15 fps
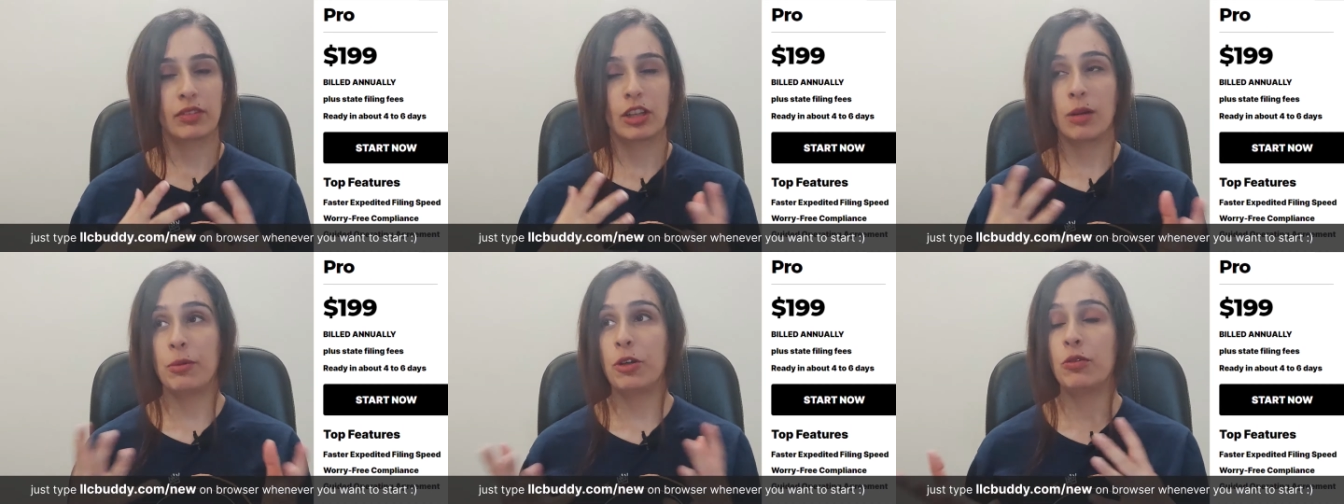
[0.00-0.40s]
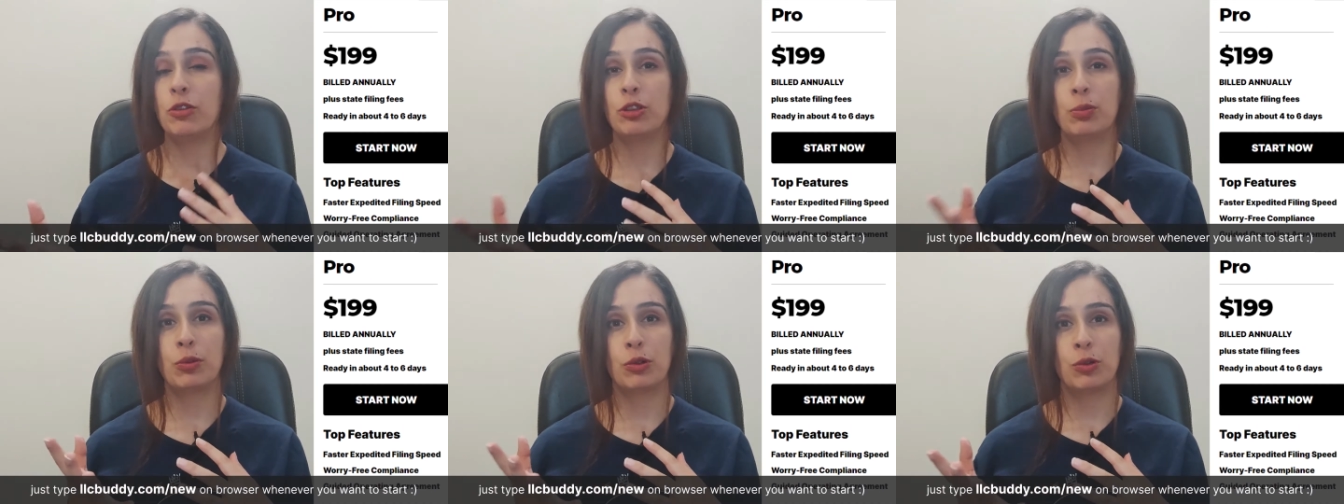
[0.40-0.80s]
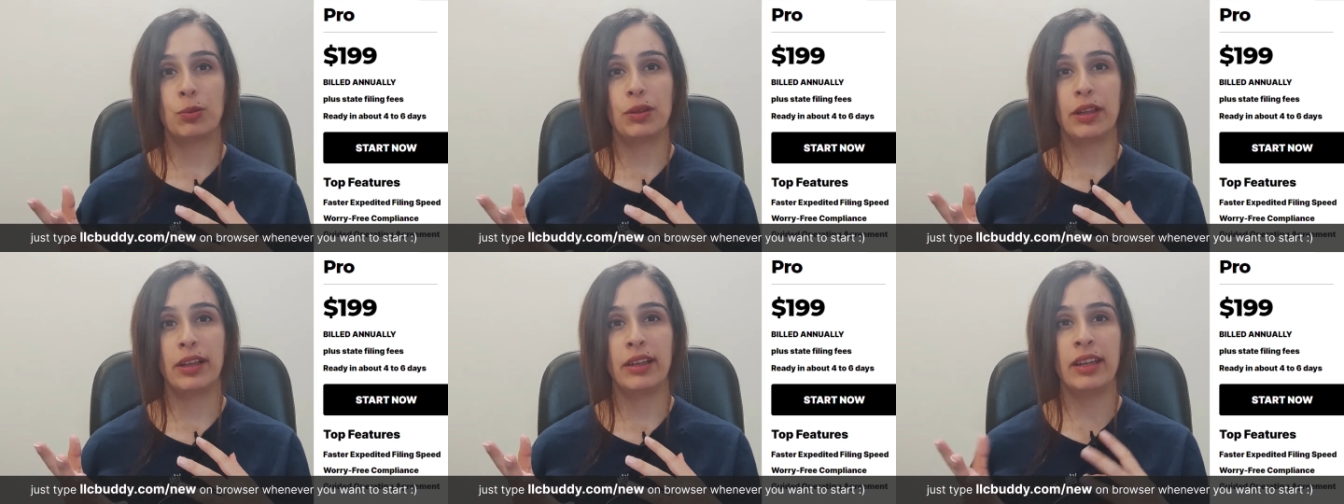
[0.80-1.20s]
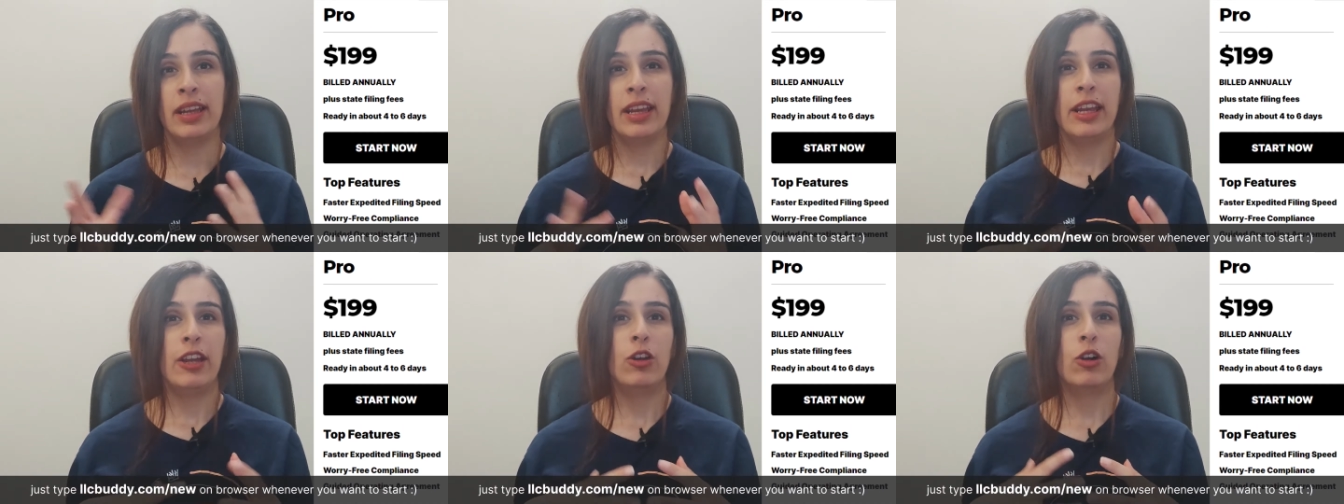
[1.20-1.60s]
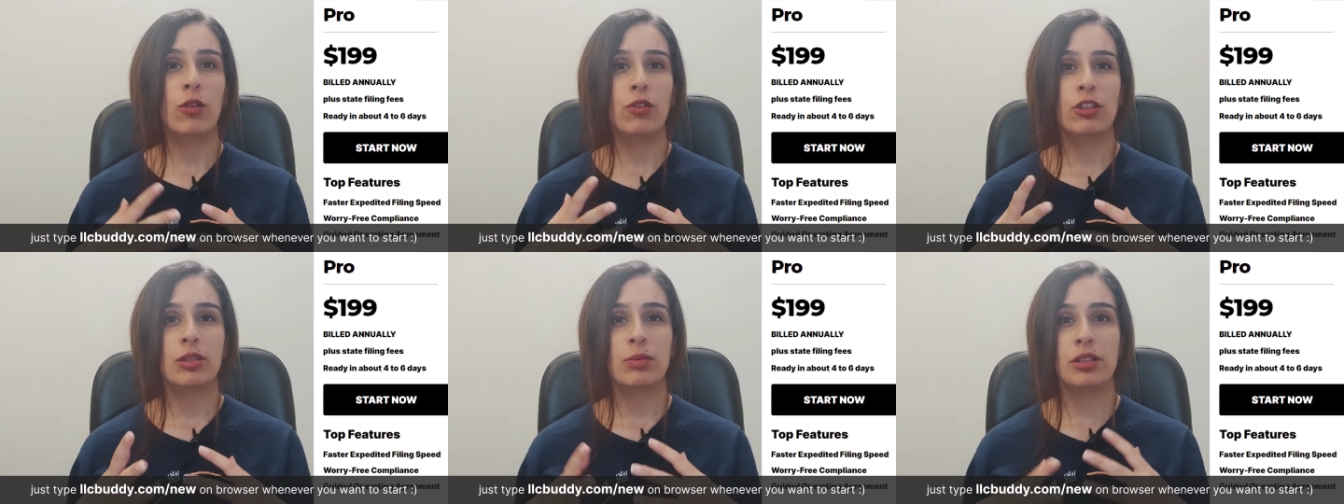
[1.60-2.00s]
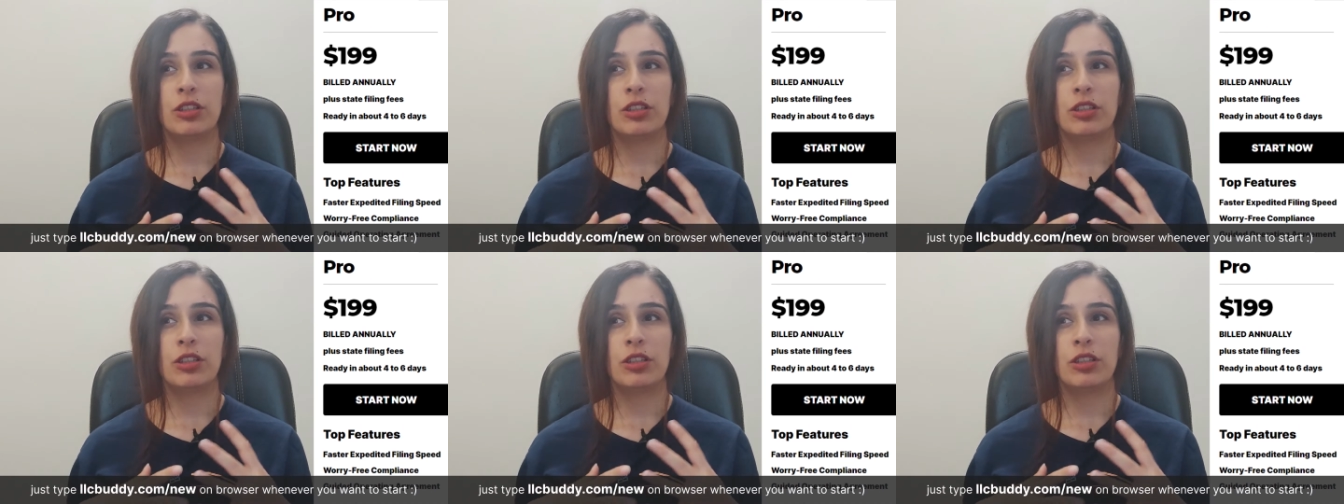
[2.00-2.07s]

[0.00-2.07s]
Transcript: Coming over to the Pro plan, it offers some